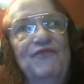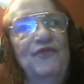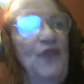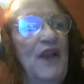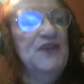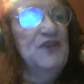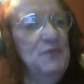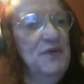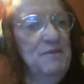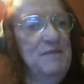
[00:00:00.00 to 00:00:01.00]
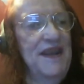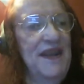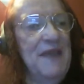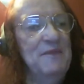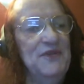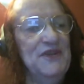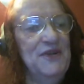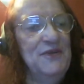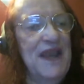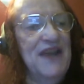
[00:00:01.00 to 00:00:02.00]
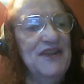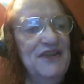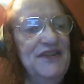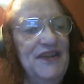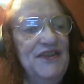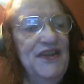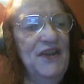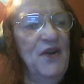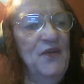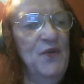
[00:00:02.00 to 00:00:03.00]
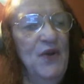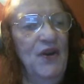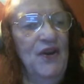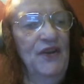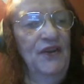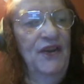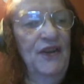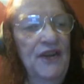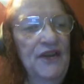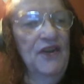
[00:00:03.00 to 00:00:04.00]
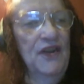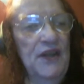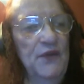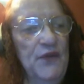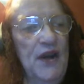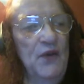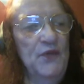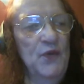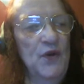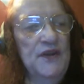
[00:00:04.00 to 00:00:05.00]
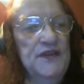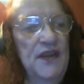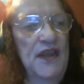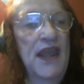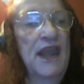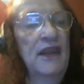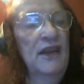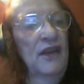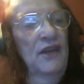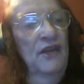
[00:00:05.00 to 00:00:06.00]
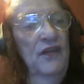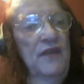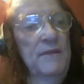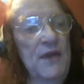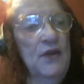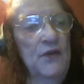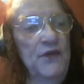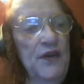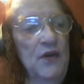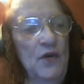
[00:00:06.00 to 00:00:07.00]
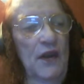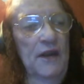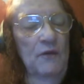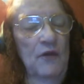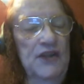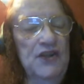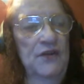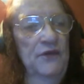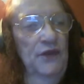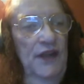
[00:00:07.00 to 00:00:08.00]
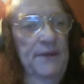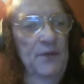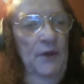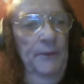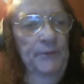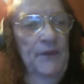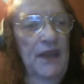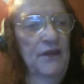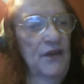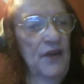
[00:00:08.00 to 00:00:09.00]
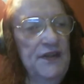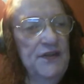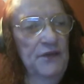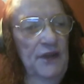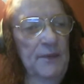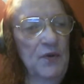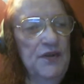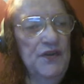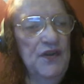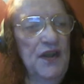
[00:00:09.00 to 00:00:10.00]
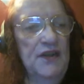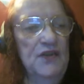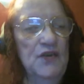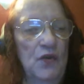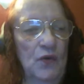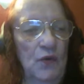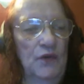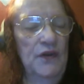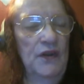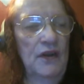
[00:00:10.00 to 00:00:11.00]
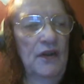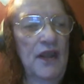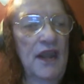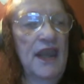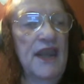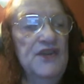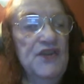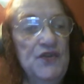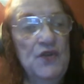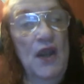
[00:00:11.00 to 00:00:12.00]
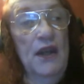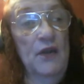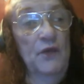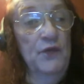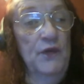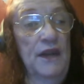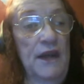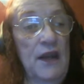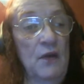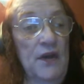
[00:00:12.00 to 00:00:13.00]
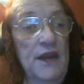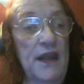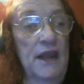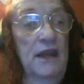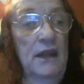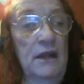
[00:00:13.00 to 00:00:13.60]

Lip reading: flush with being able to actually take a day off work and not get fired for it, the American Federation of Labor and the Knights of Labor decided to hold a strike for the 8-hour day.